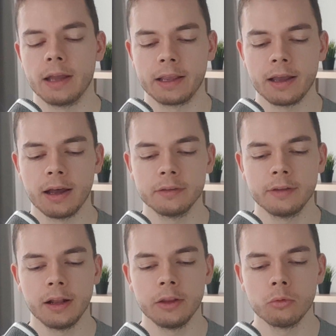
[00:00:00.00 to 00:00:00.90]
I can't
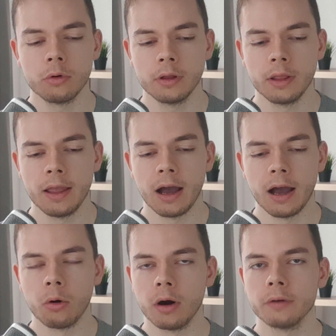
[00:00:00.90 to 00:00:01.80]
tell you uh,
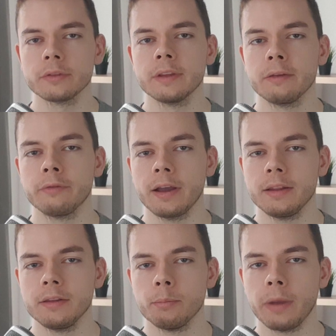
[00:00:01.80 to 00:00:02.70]
how often I
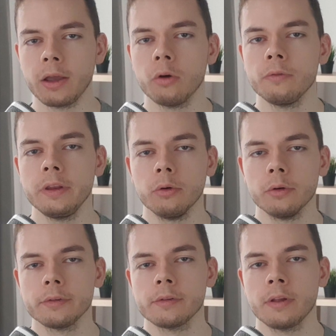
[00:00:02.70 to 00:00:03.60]
find my own
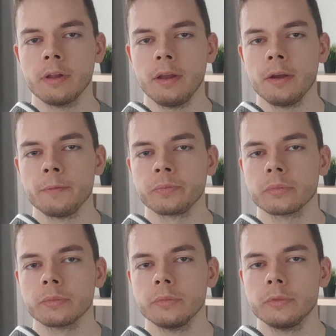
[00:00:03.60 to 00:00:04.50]
videos
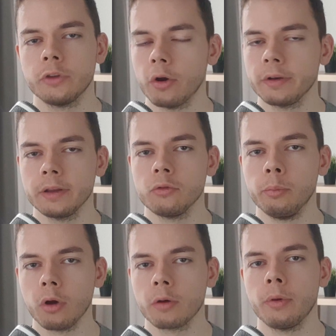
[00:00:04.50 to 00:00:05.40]
turned into
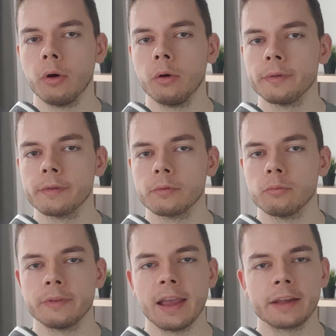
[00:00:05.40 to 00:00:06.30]
blog posts
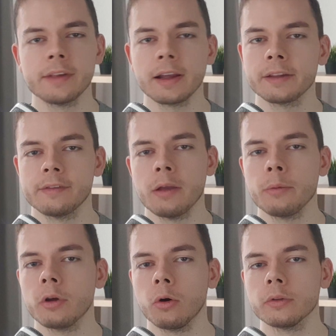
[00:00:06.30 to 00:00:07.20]
with the exact
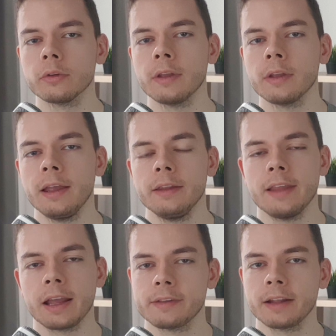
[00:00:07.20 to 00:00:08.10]
same code,
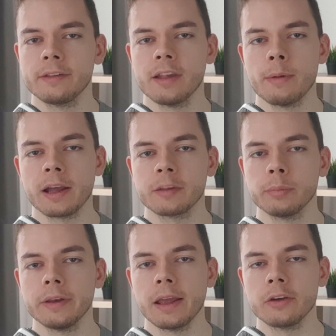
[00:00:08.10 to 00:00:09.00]
the exact same
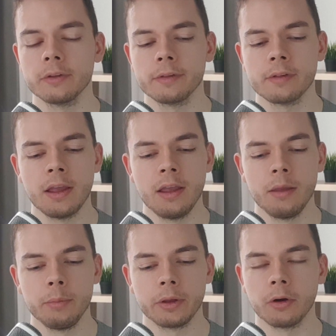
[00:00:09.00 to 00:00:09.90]
explanations,
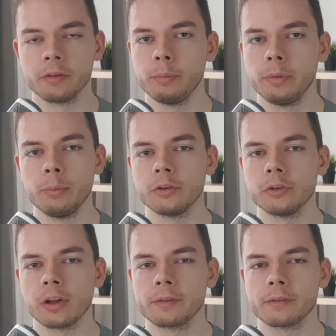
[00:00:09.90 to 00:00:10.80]
because people
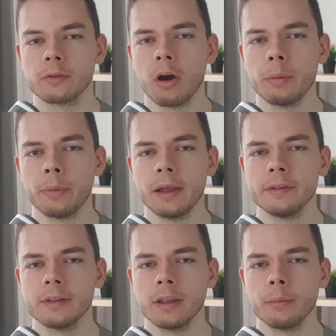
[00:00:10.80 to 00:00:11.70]
just copy
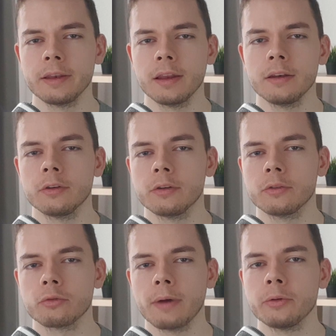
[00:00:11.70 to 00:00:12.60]
paste them and then
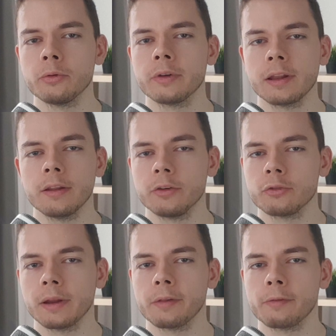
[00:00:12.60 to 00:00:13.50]
try to turn uh,
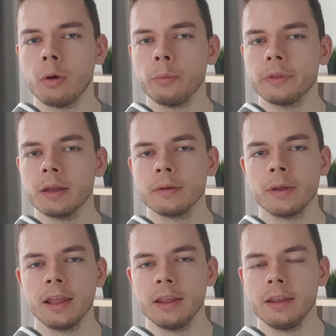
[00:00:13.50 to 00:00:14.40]
transform them
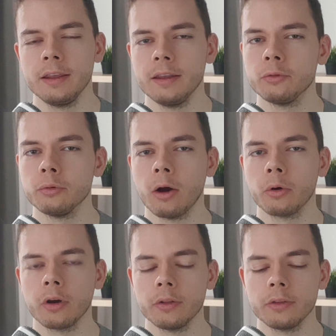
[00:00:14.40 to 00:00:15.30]
into their
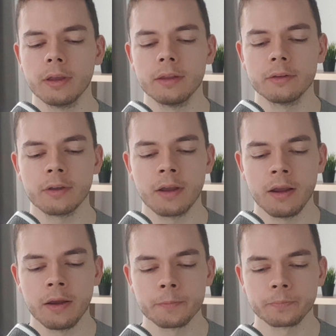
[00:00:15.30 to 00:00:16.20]
own content.
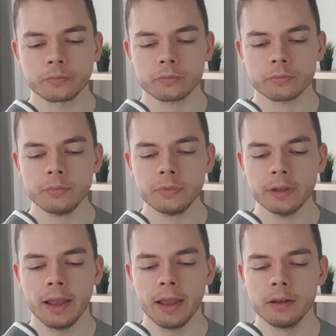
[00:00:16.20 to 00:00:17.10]

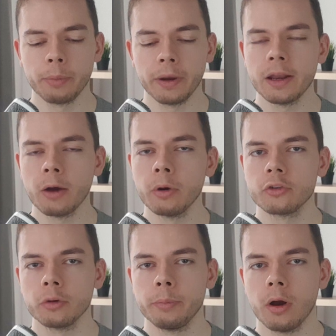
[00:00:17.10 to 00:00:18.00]
And by now it
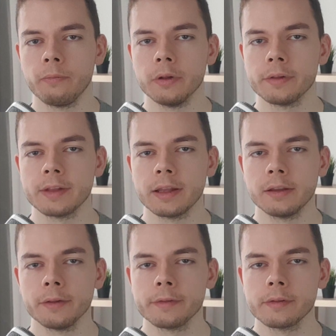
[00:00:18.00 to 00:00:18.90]
should be obvious that
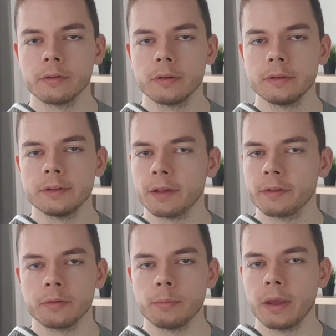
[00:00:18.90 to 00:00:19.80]
this
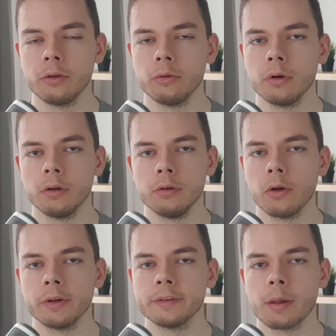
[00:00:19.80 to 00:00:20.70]
doesn't make you uh,
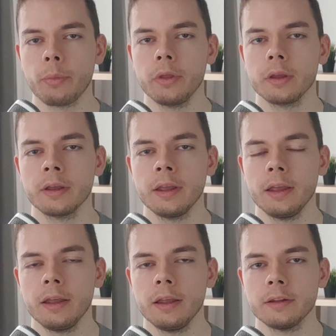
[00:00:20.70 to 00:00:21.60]
learn something.
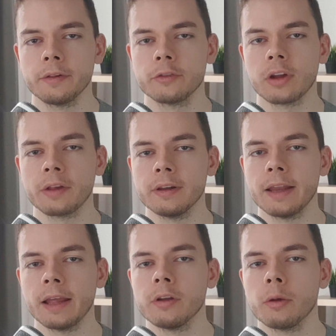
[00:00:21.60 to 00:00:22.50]
This is just a
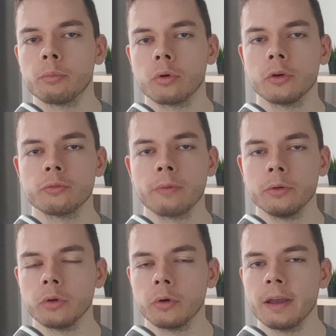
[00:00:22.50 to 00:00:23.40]
lazy approach where
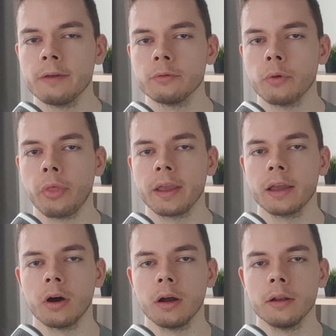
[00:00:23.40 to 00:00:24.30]
you don't have to think
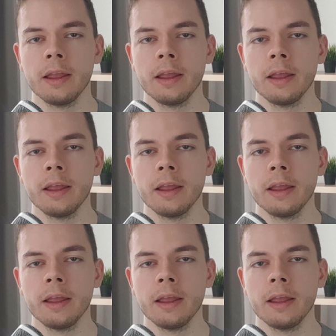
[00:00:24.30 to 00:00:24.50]
at all.